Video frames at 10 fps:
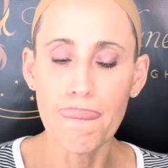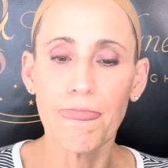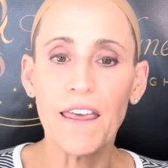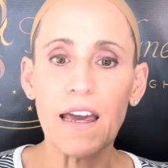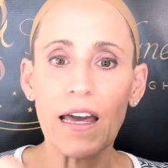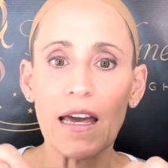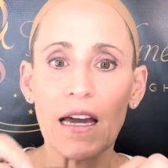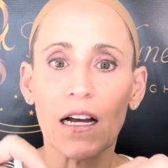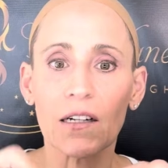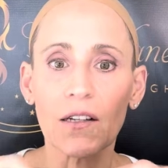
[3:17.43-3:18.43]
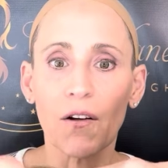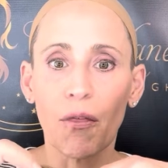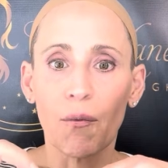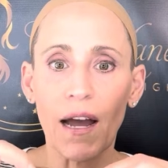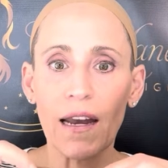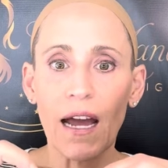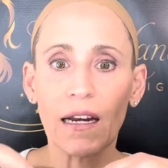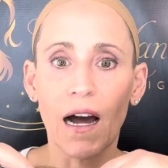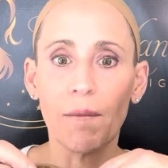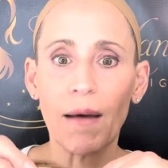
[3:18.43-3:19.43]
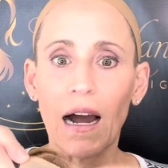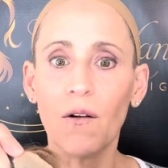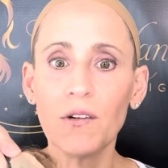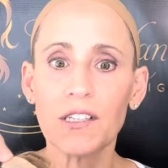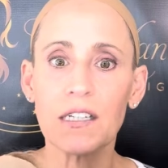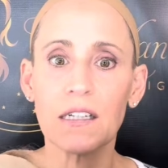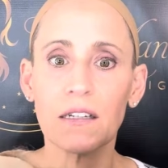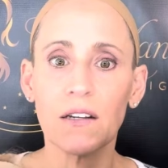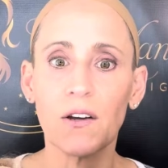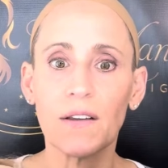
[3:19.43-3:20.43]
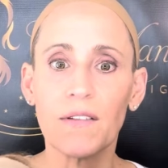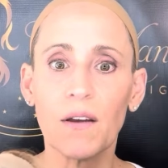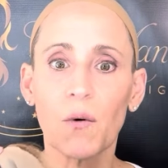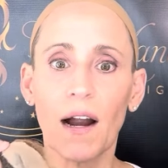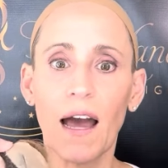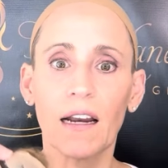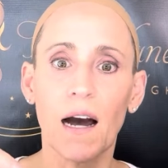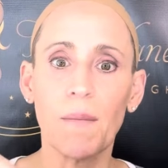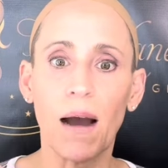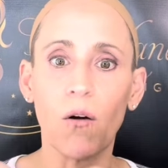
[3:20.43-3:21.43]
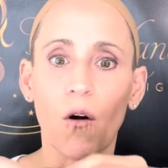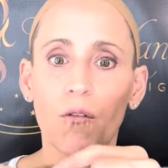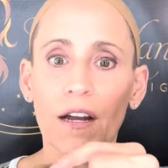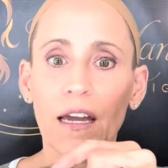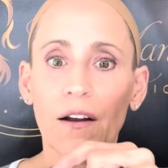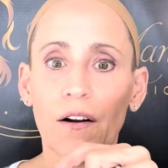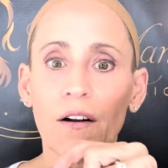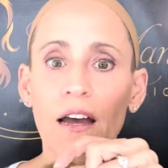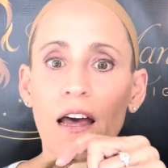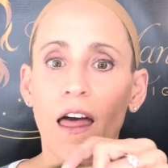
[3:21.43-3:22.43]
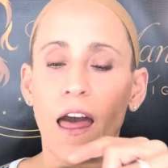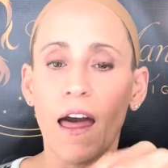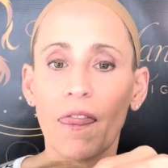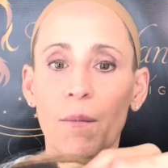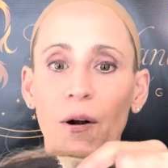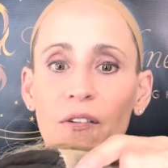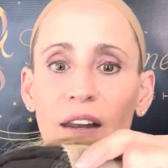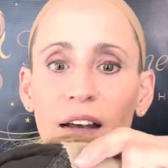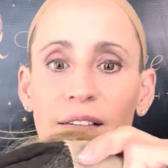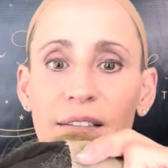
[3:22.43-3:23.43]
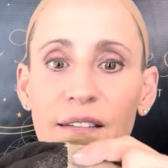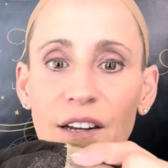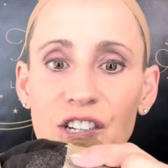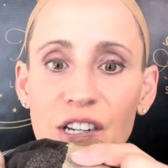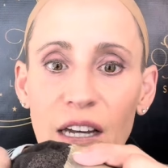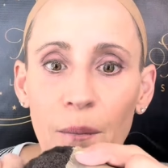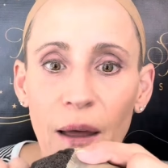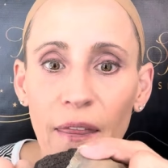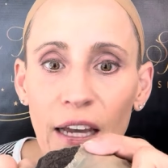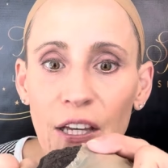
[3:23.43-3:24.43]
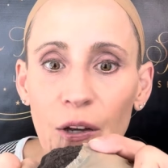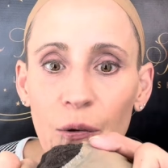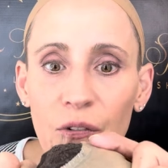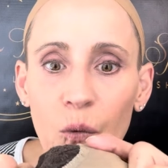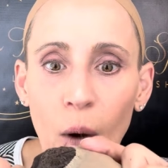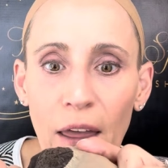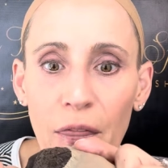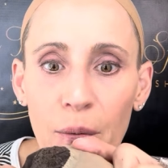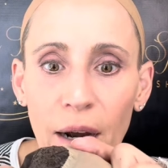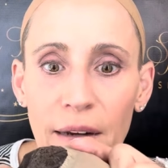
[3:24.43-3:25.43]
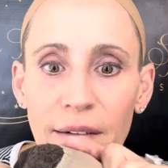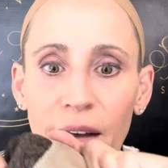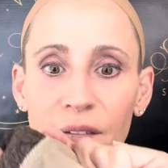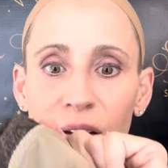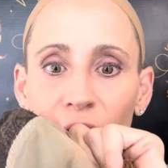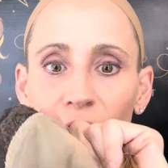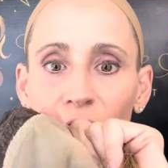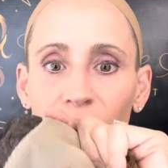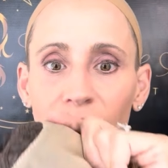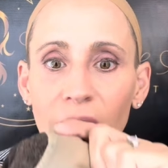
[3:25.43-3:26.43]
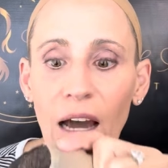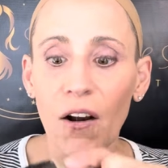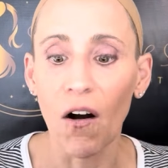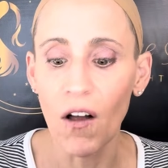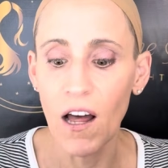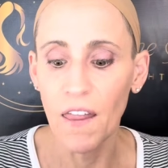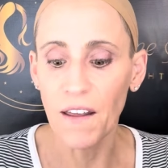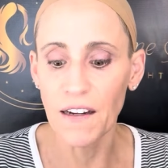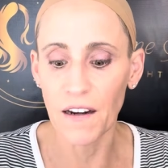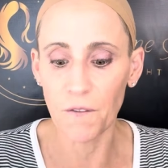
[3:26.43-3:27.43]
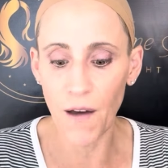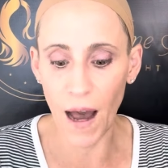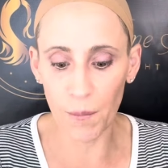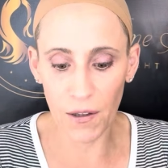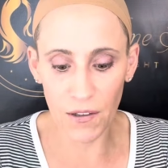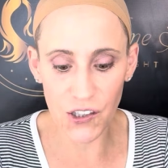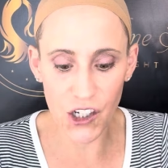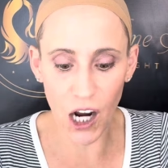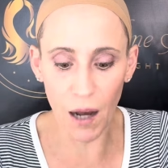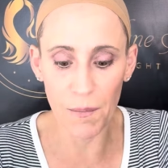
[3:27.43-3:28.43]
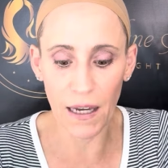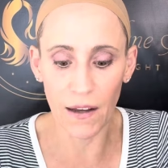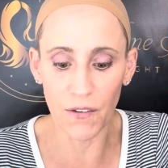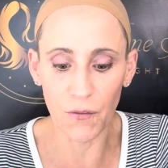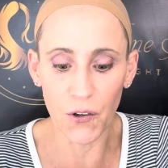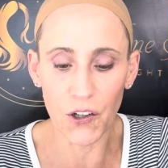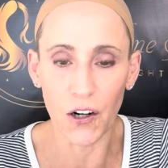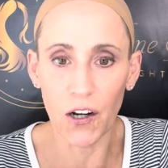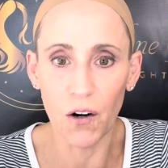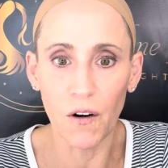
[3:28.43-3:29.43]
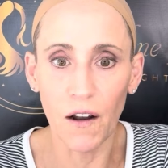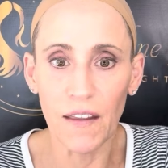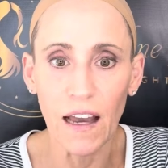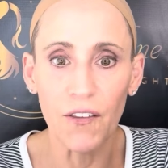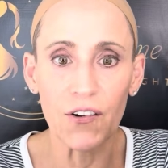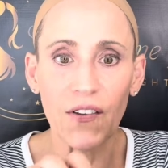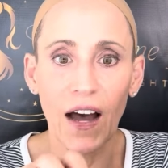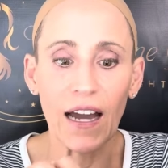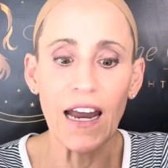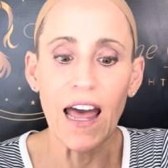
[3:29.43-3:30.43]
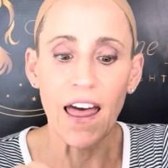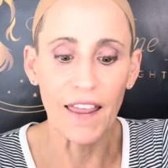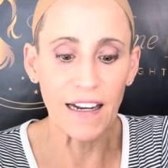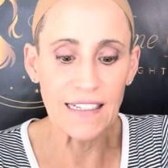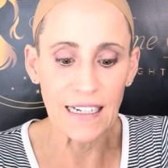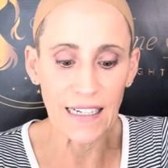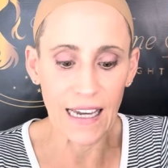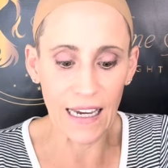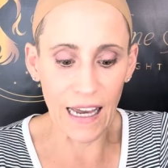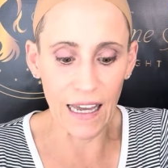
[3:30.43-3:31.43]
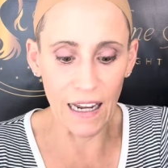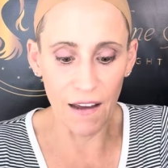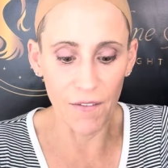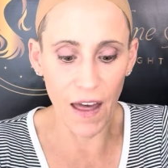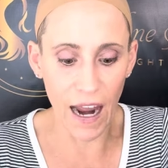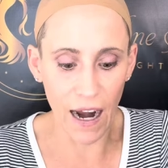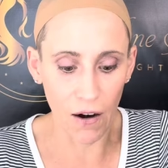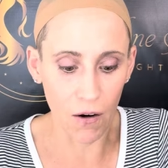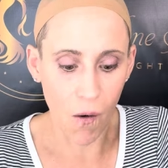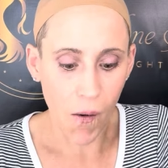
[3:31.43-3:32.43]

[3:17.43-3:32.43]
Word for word: The clear thread had come out you can see where it had come out over here and the person had stitched it up and they used white thread. Does not hurt it at all. They did a fabulous job because if you turn it over on the other side, they didn't get any of the hair.